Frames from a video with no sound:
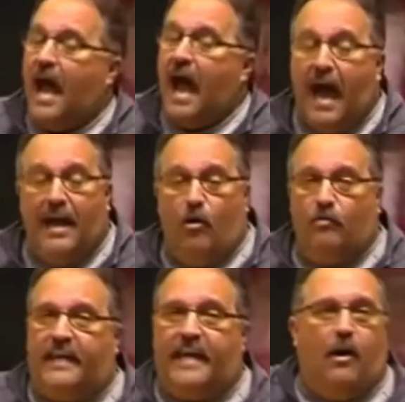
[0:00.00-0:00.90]
I
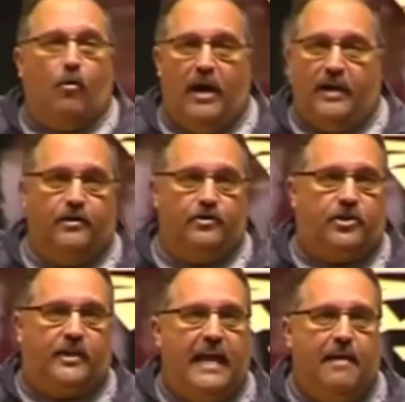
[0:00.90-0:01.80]
don't care what your
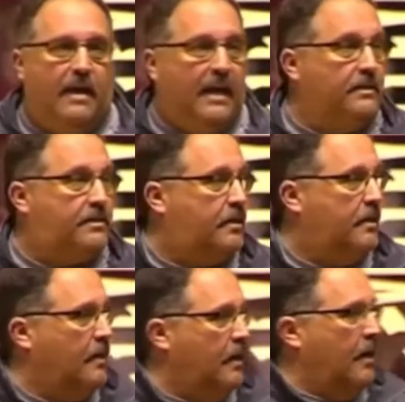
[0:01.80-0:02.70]
scheme is,
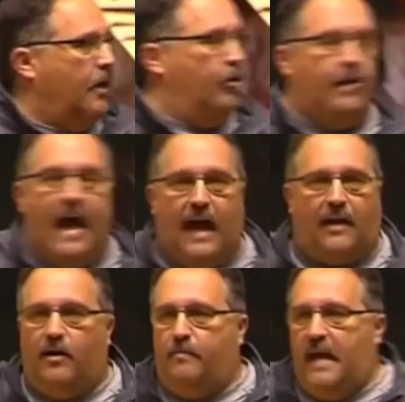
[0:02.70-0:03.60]
you're not
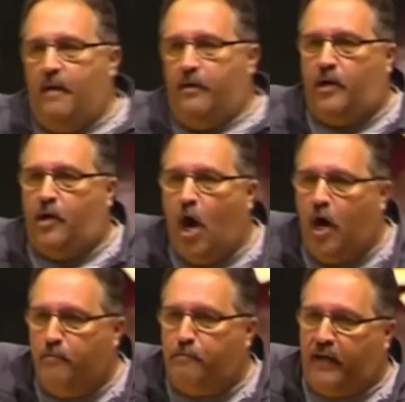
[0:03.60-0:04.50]
going to be able to
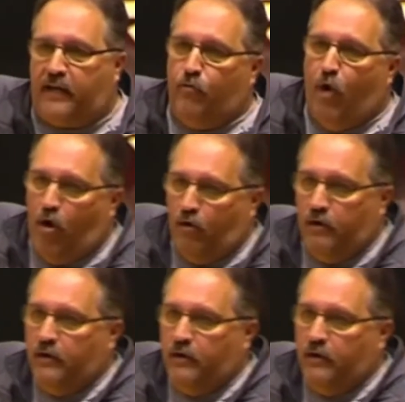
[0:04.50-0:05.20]
guard pick and roll.